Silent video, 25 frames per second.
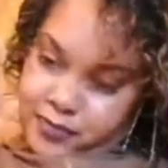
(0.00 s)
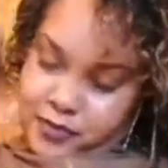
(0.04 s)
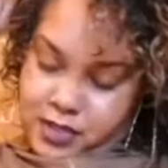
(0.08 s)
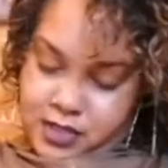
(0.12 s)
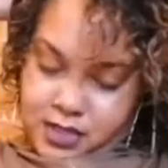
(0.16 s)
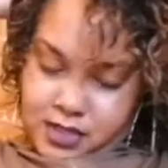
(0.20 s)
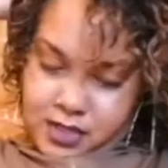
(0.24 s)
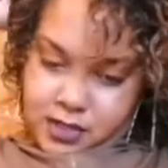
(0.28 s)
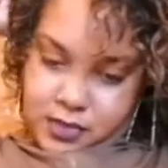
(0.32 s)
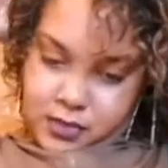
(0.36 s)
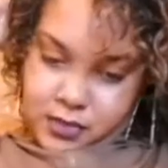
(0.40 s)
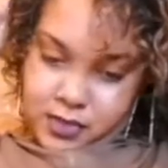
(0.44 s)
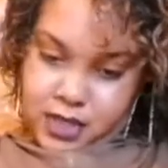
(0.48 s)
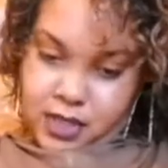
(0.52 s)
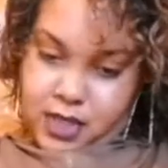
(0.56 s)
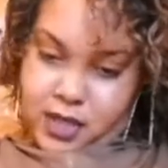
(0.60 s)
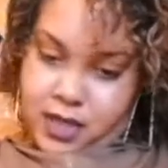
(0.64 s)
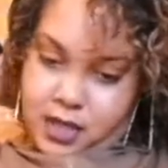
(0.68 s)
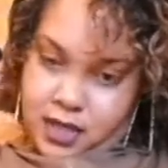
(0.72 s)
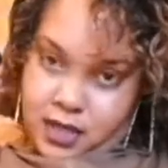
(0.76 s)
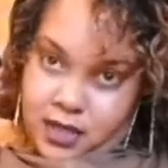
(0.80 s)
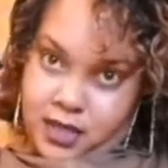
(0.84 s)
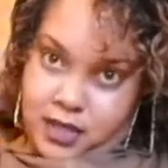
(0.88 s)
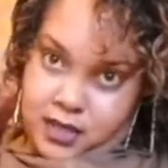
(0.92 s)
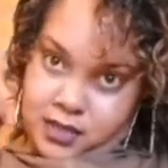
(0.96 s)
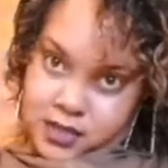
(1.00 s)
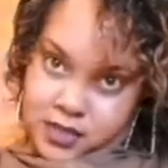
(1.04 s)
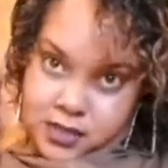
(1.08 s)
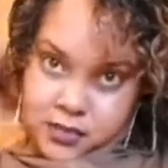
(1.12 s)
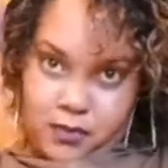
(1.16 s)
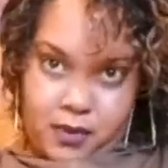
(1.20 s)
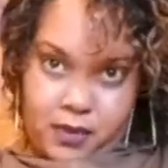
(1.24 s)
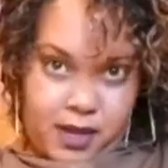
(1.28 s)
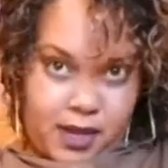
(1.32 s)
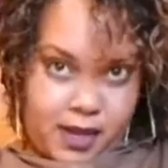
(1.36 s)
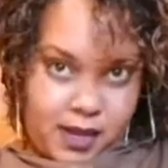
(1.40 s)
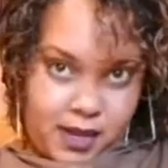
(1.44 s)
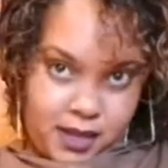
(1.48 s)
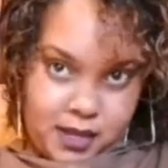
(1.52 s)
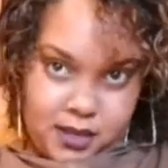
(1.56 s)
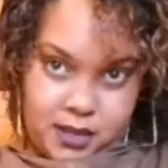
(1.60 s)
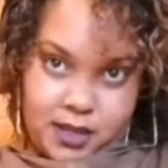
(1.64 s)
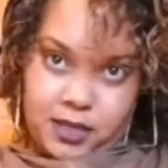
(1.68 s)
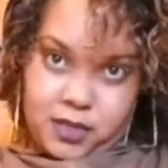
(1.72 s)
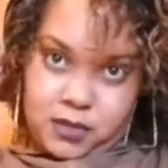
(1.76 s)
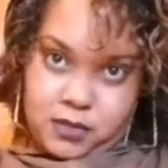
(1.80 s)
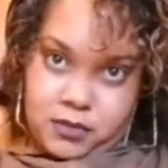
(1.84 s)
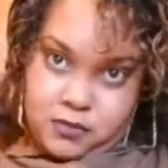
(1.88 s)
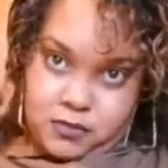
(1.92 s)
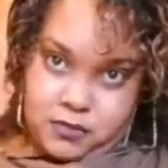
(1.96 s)
So yeah, that's
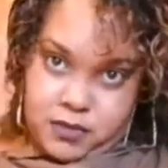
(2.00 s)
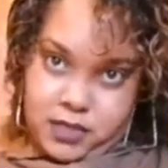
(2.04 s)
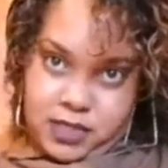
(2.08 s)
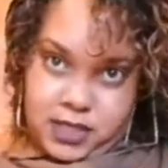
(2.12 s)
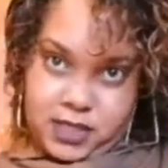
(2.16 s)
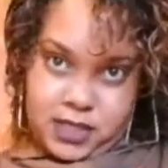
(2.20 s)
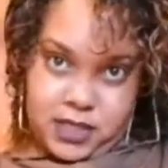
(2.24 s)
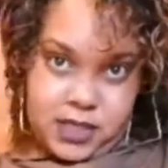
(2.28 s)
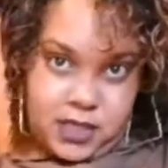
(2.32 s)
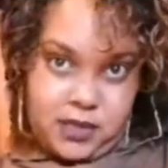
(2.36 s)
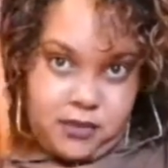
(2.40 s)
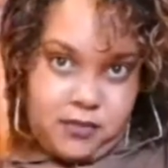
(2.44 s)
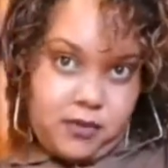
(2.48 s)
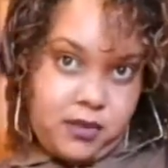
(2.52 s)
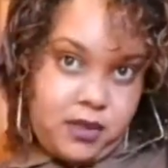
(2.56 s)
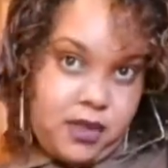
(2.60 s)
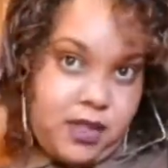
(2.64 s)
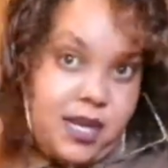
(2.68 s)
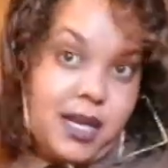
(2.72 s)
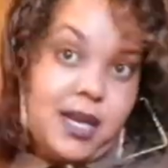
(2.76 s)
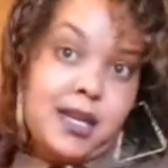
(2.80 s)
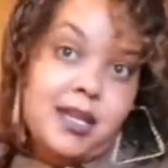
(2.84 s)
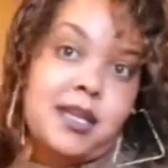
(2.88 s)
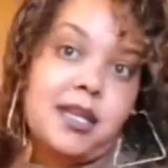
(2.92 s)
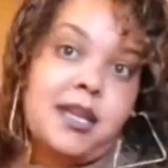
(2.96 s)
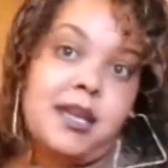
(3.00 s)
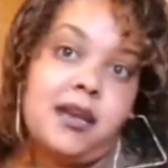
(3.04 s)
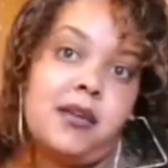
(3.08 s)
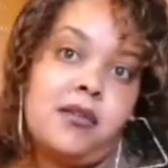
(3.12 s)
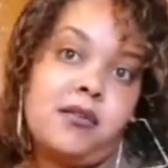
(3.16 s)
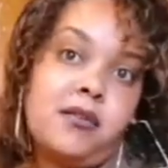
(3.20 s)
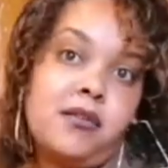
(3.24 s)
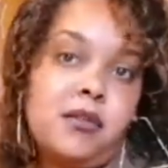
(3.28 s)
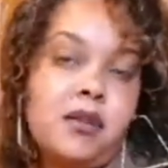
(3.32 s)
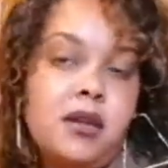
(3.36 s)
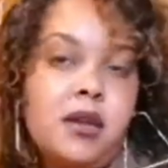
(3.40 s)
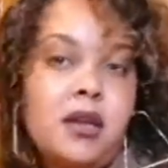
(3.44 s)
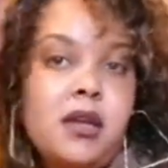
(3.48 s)
what we're dealing with right now.